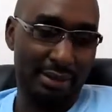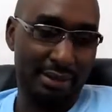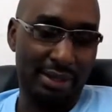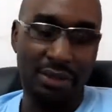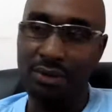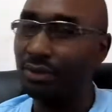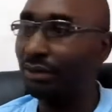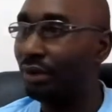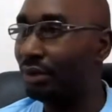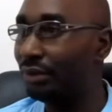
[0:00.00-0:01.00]
he go to
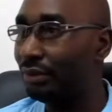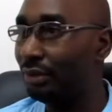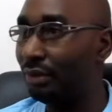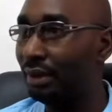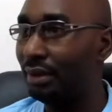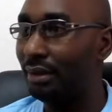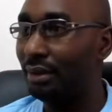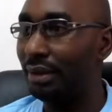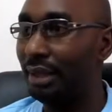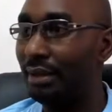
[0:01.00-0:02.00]
law school.
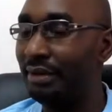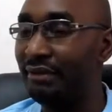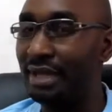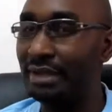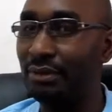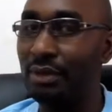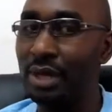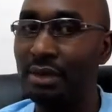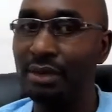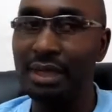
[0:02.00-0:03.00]
In previous, we
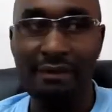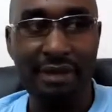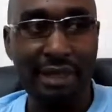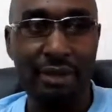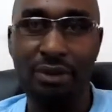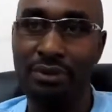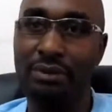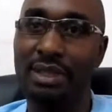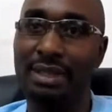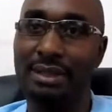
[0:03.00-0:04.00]
were not having a law
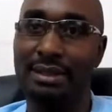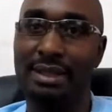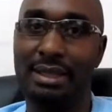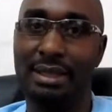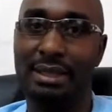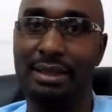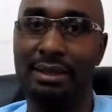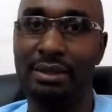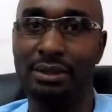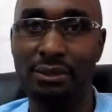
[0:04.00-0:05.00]
school in Tanzania.
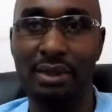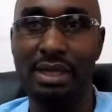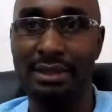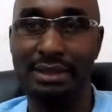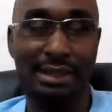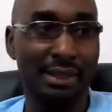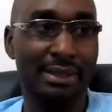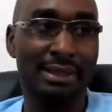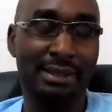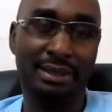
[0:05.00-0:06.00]
Law school has started
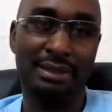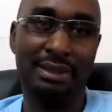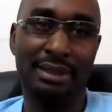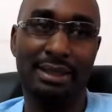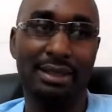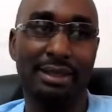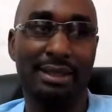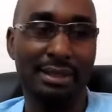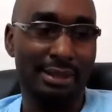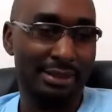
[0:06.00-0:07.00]
recently,
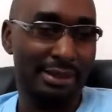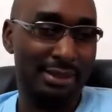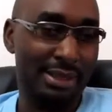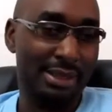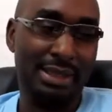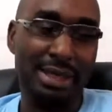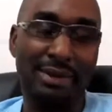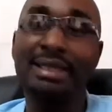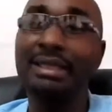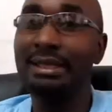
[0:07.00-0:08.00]
and as a result, now
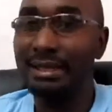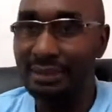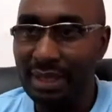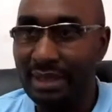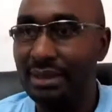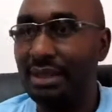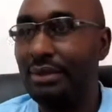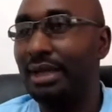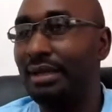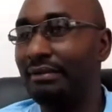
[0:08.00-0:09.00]
at least you can say
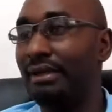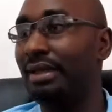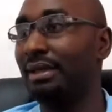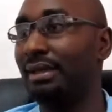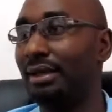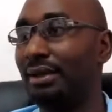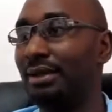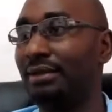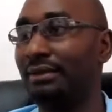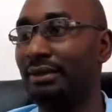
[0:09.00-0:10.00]
we are having a
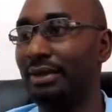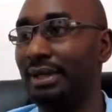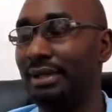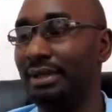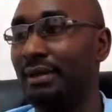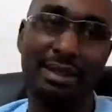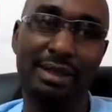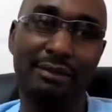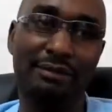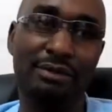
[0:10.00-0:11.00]
lot of lawyers.
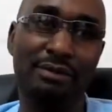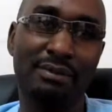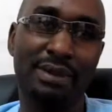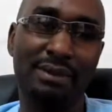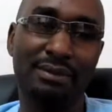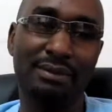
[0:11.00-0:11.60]
And from